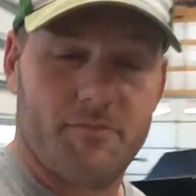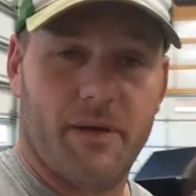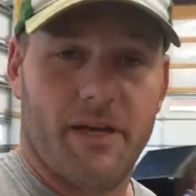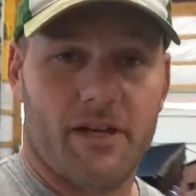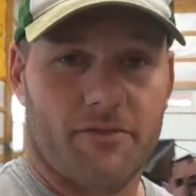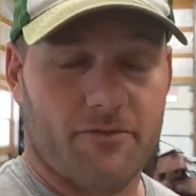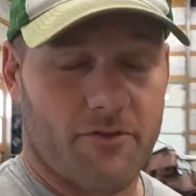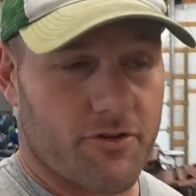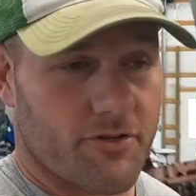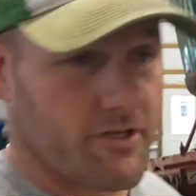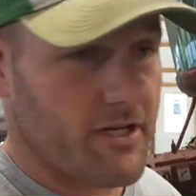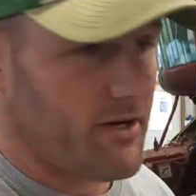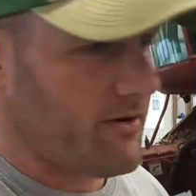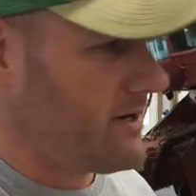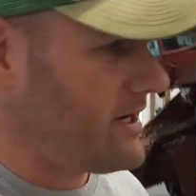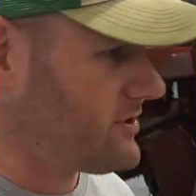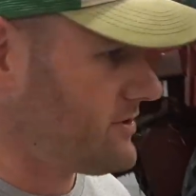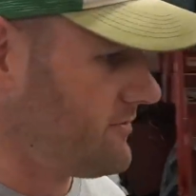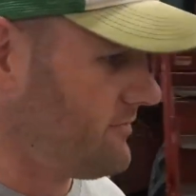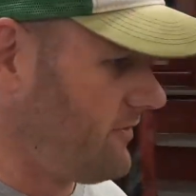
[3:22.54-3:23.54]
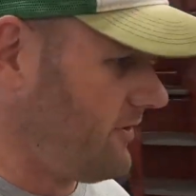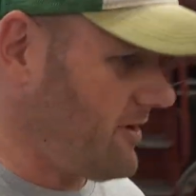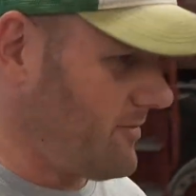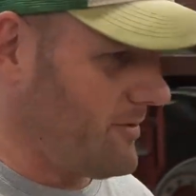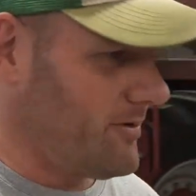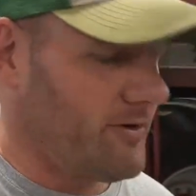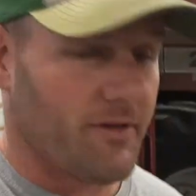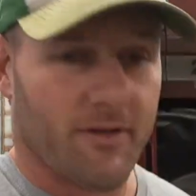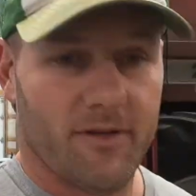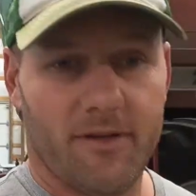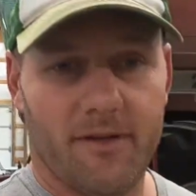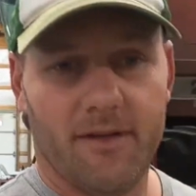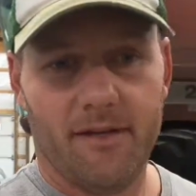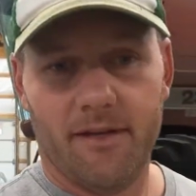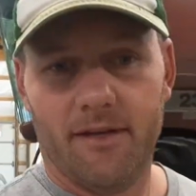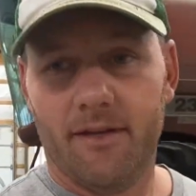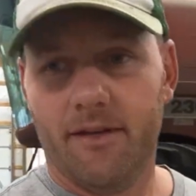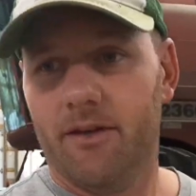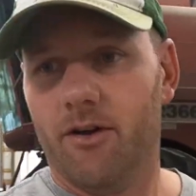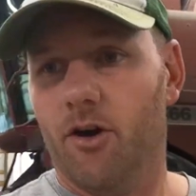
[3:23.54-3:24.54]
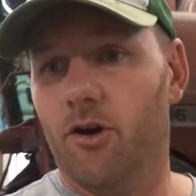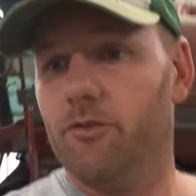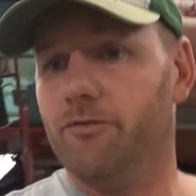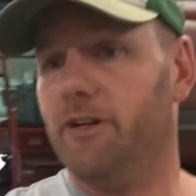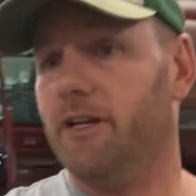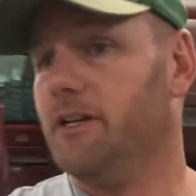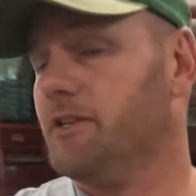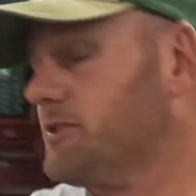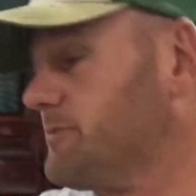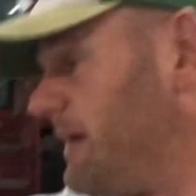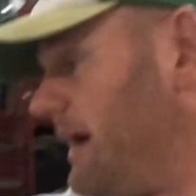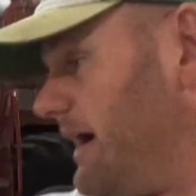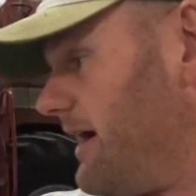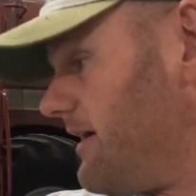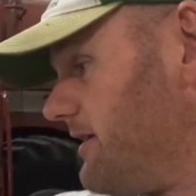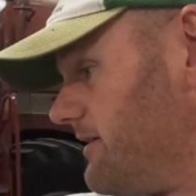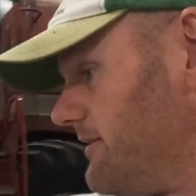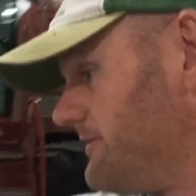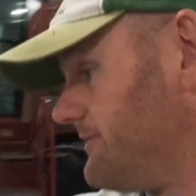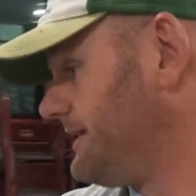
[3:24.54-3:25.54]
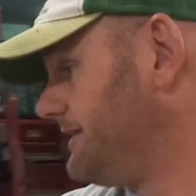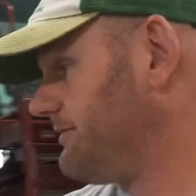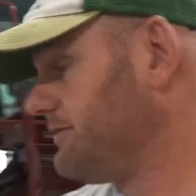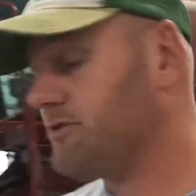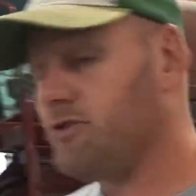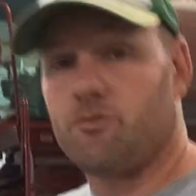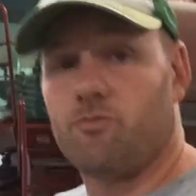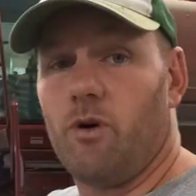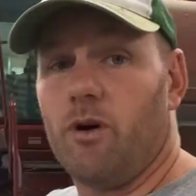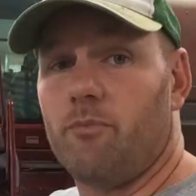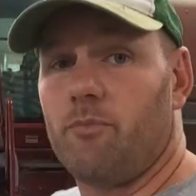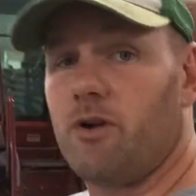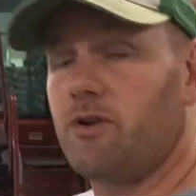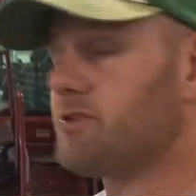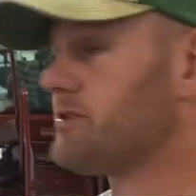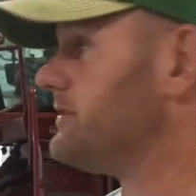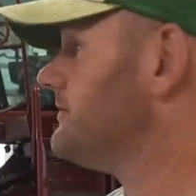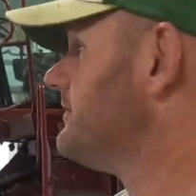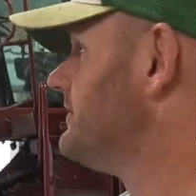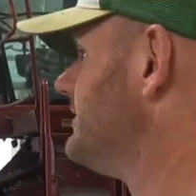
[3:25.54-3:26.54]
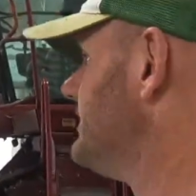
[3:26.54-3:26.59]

being a first-generation farmer to hopefully inspire even just one person.